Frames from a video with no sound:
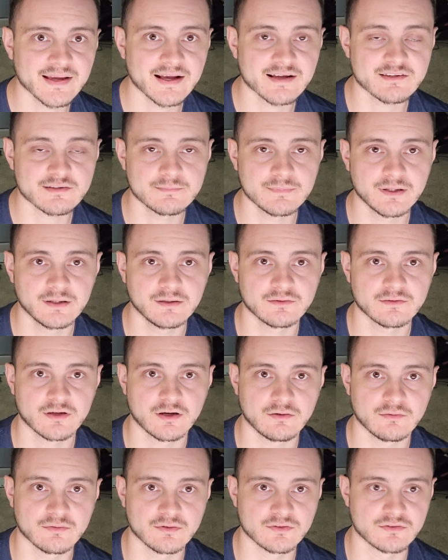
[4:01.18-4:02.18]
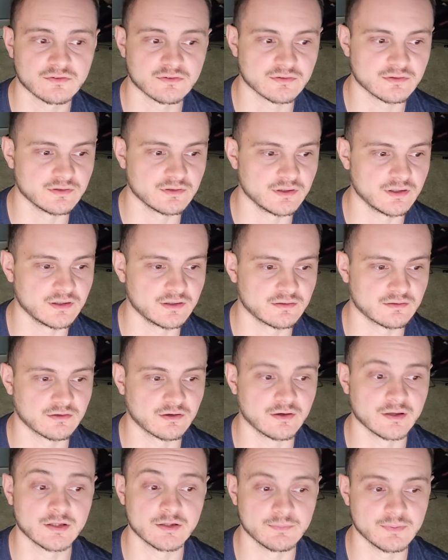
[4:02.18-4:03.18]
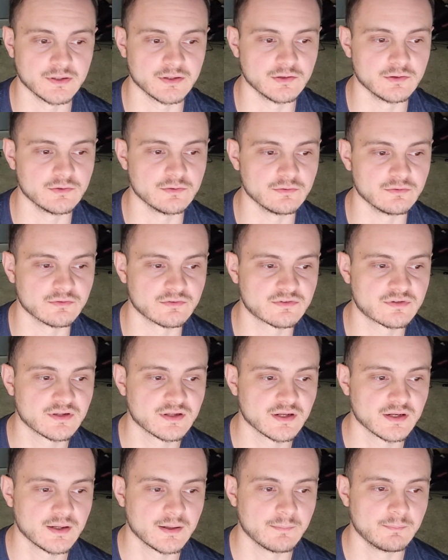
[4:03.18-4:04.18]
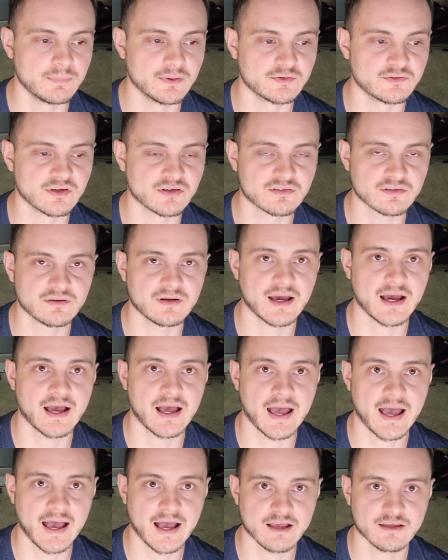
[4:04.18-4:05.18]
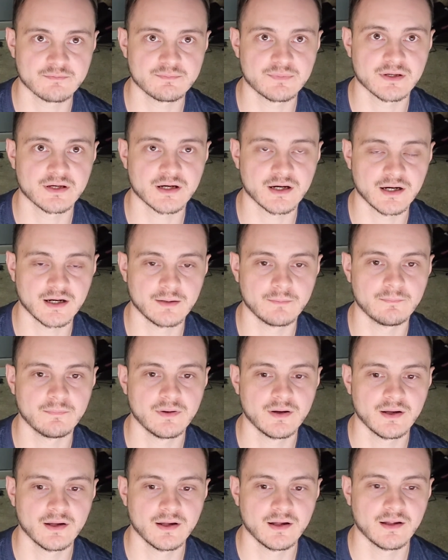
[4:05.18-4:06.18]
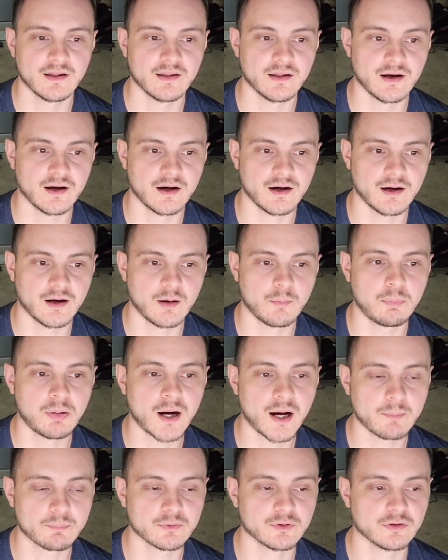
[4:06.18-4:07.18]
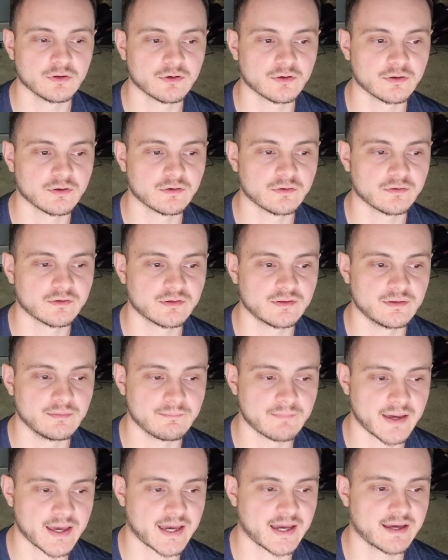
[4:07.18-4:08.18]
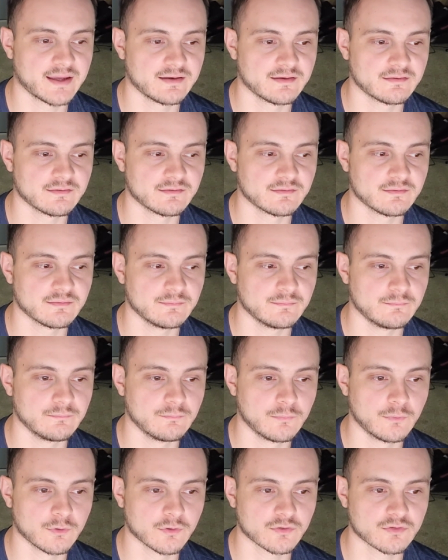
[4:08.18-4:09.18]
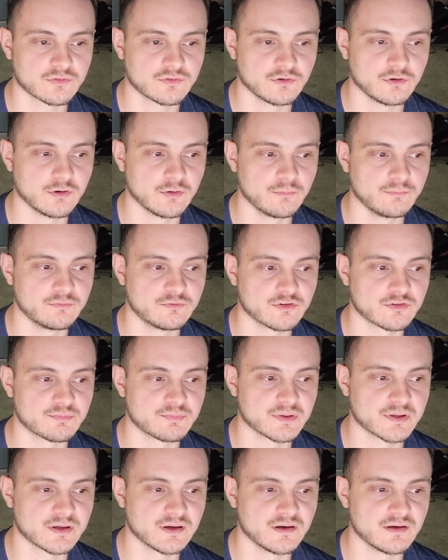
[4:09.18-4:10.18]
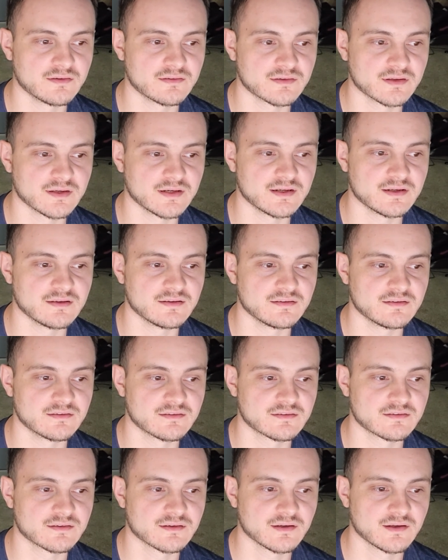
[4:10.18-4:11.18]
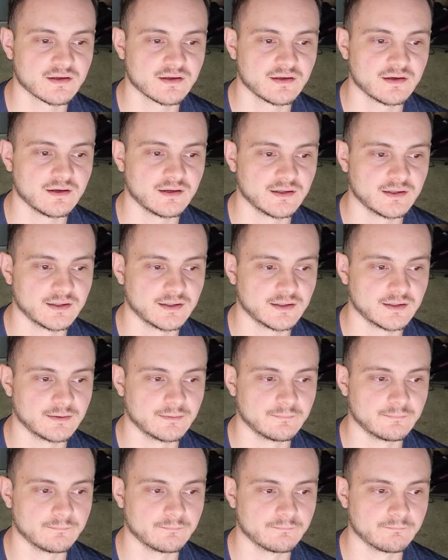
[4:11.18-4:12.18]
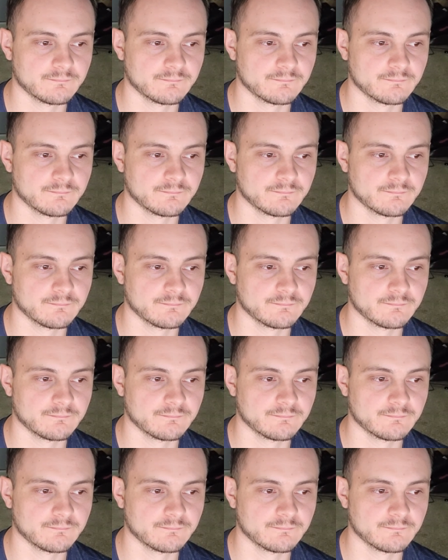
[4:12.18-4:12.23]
XML is going to be used, but JSON has become a popular demand more so just because it is um,